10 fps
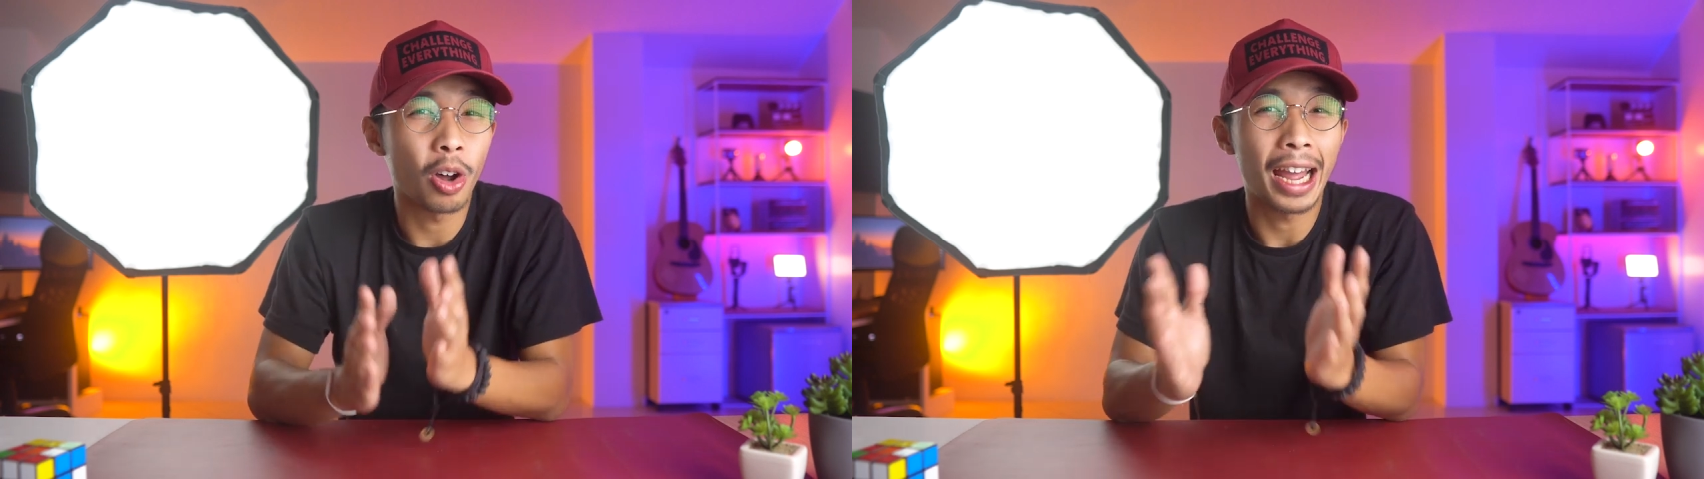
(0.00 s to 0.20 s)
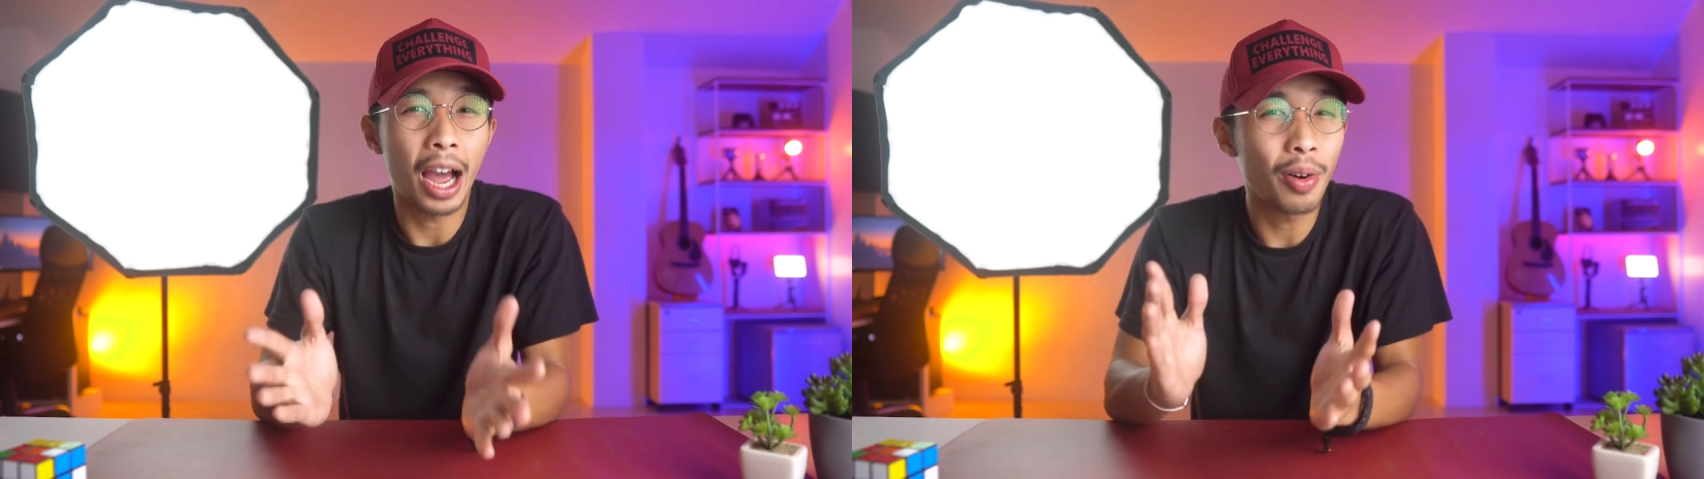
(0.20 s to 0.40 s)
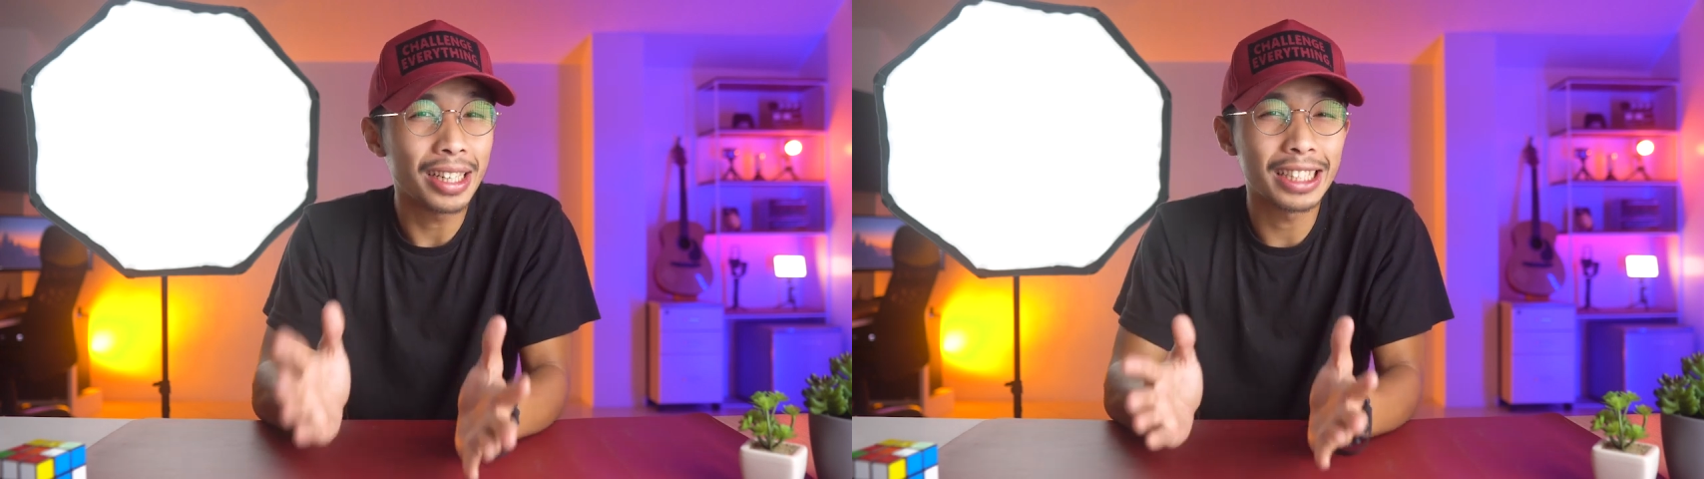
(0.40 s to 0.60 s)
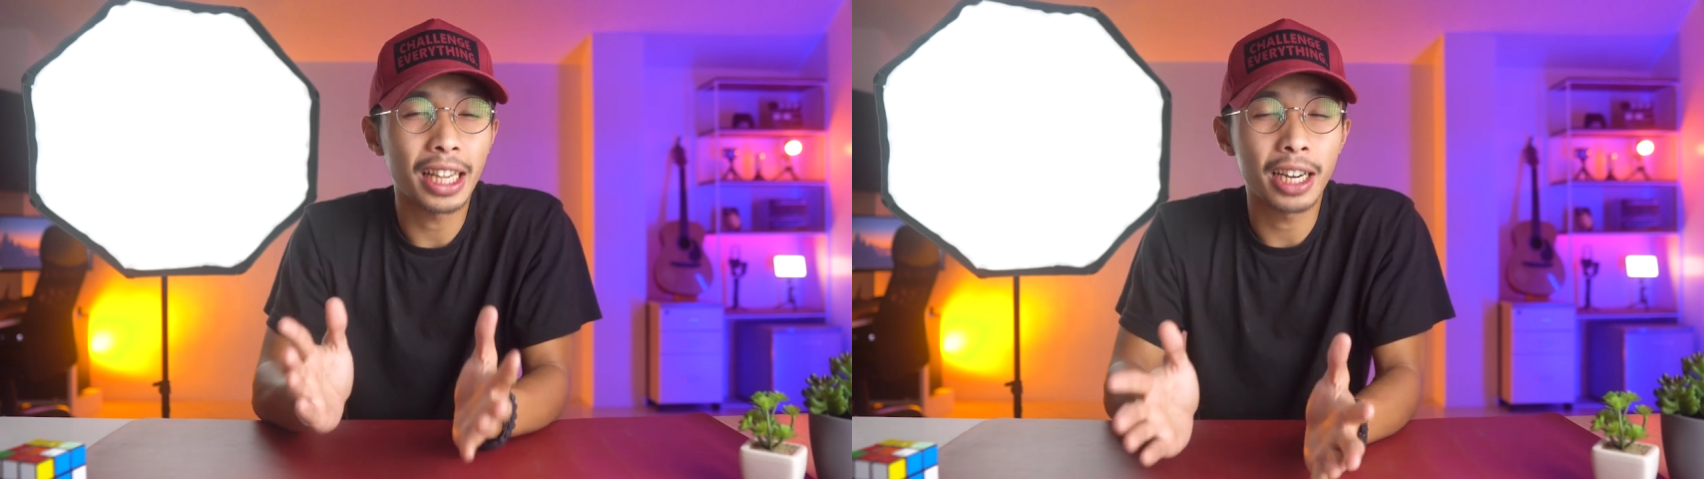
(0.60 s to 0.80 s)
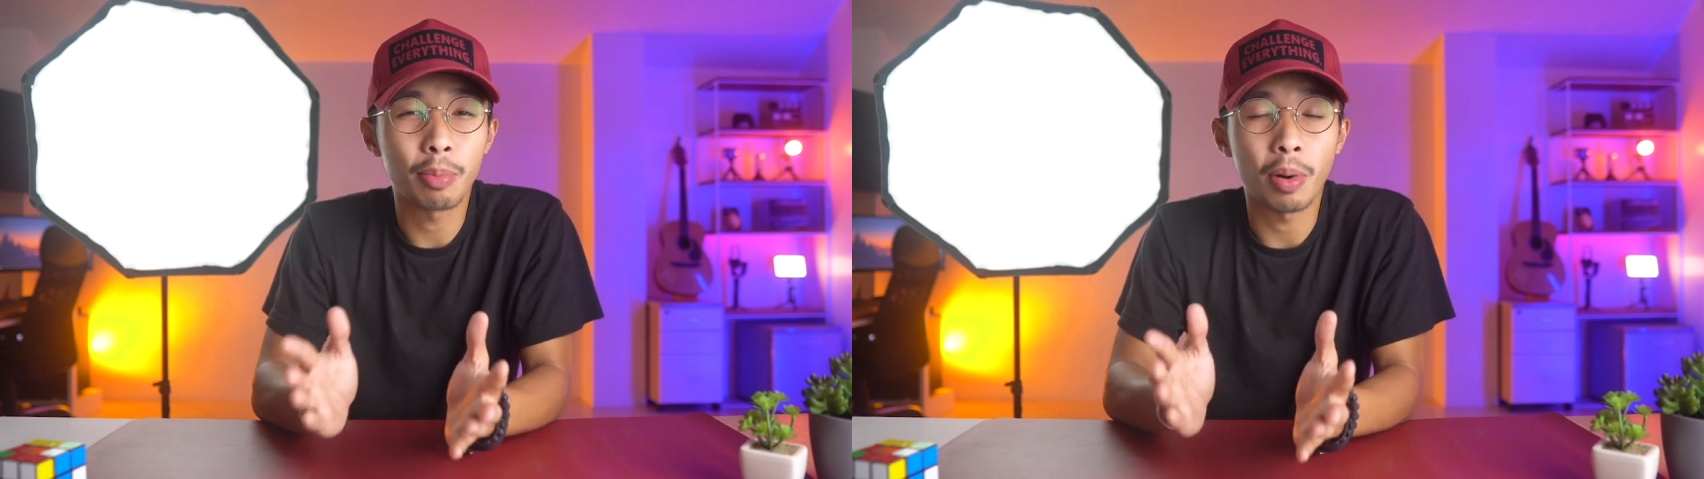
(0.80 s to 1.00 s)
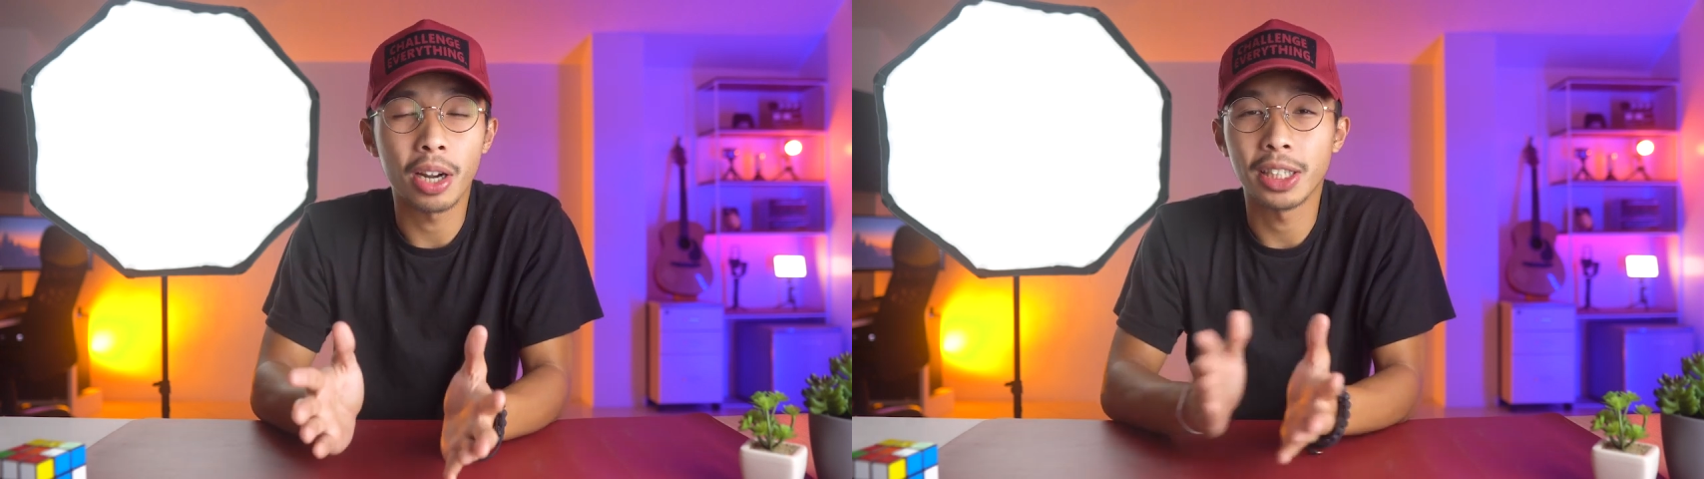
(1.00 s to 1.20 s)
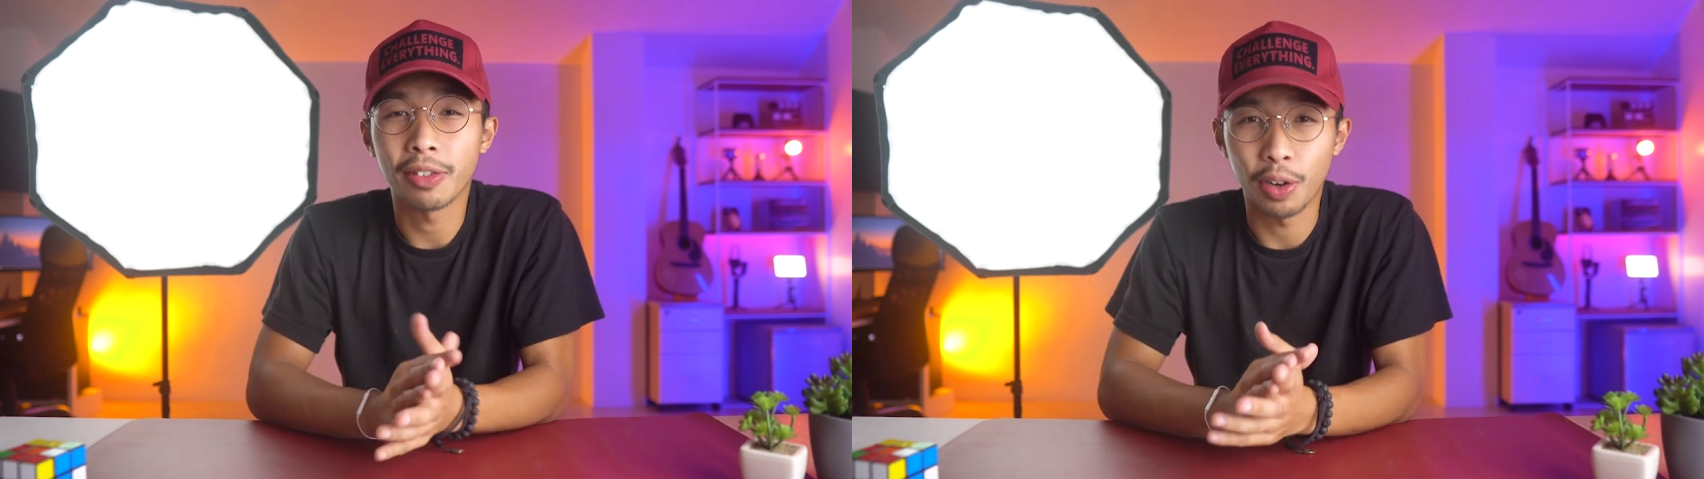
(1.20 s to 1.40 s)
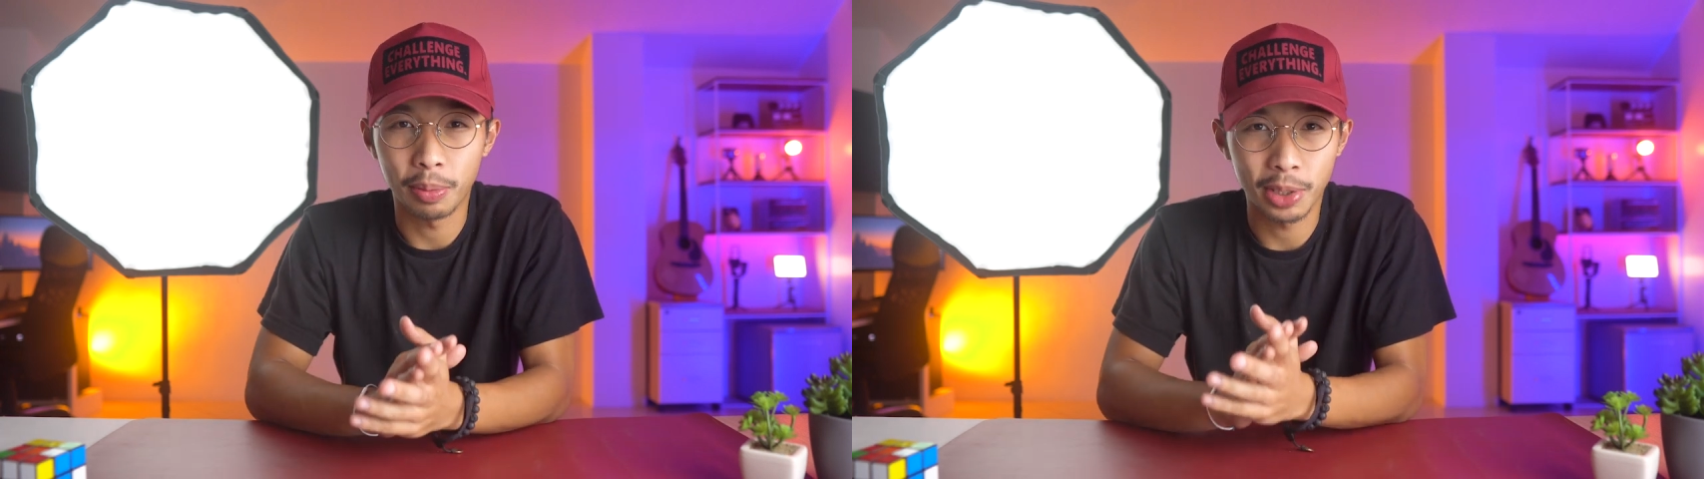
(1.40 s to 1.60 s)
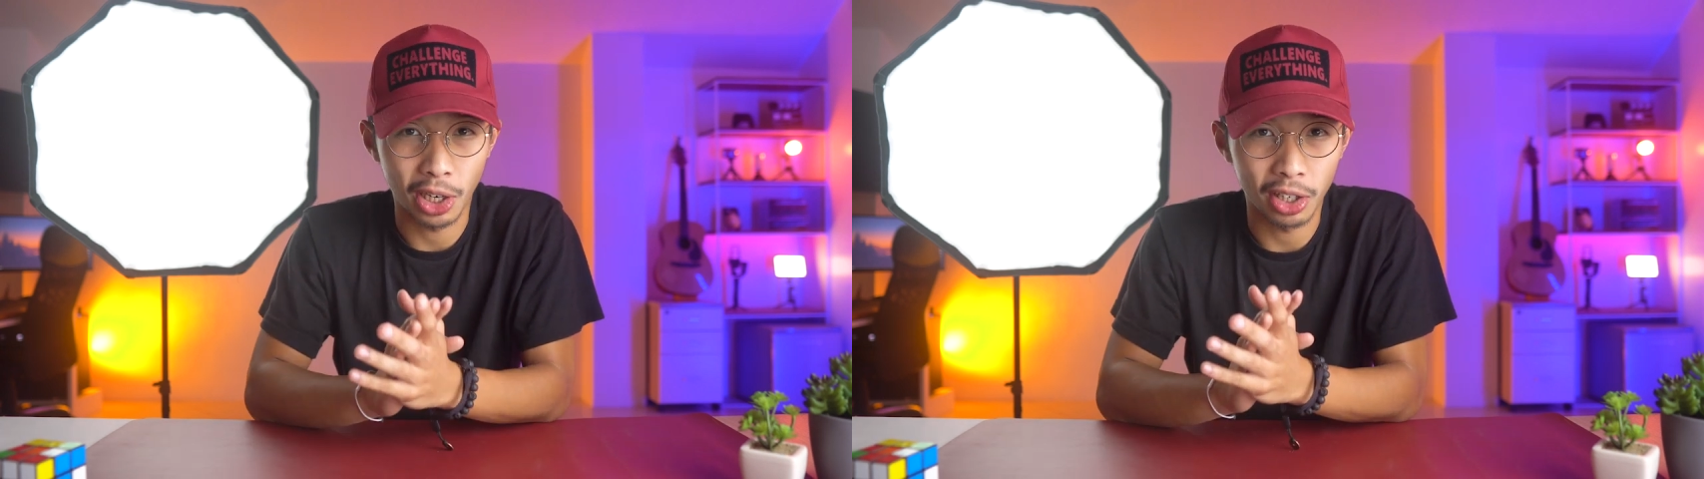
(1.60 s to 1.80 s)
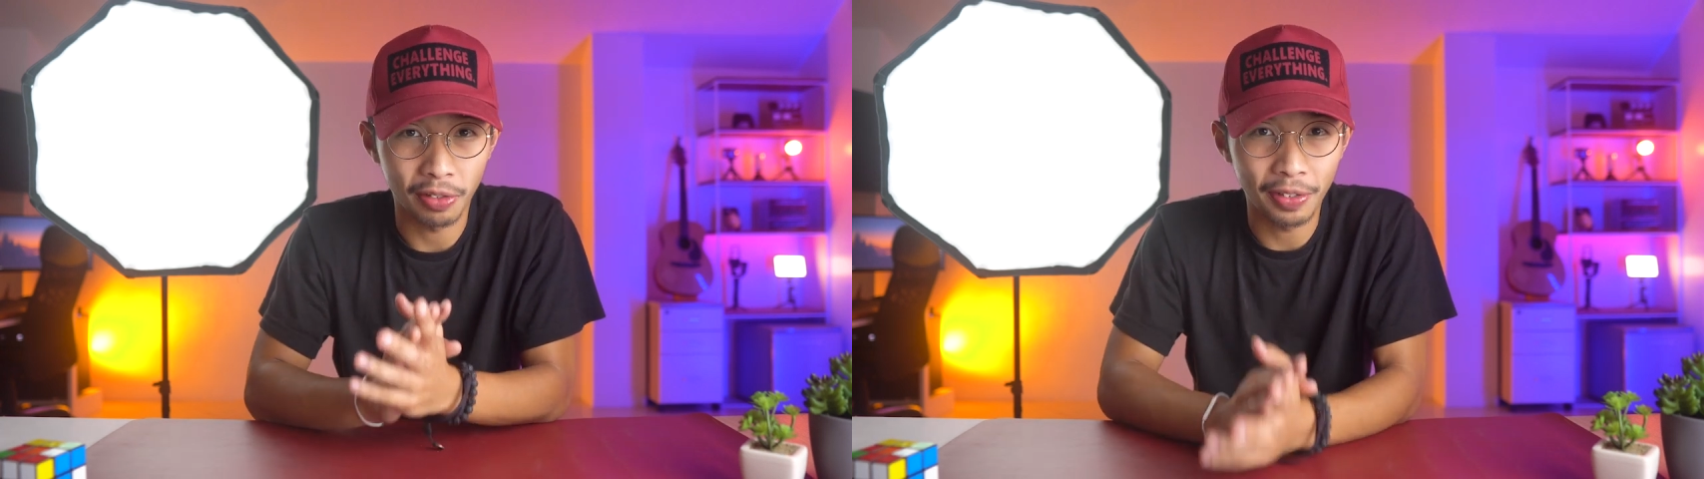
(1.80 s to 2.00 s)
on how I design a project from start to